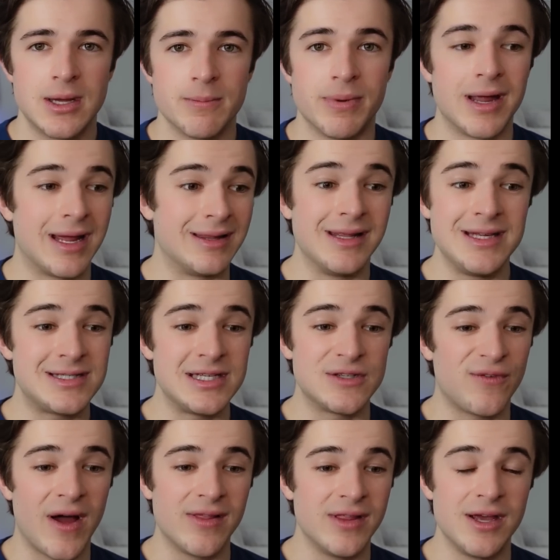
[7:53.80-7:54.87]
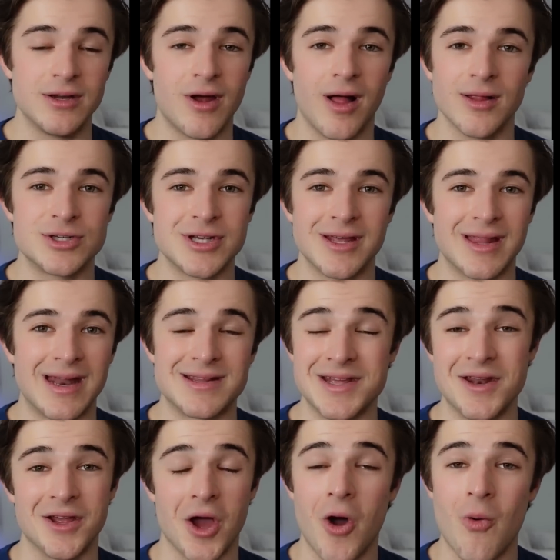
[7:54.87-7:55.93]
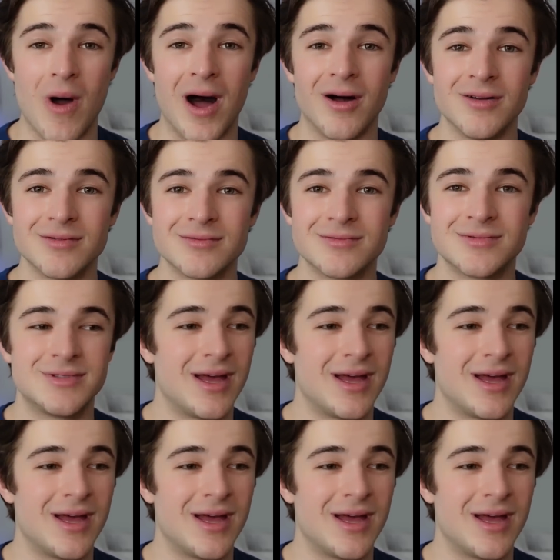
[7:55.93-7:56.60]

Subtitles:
But at least he's finally acknowledging that it didn't go well.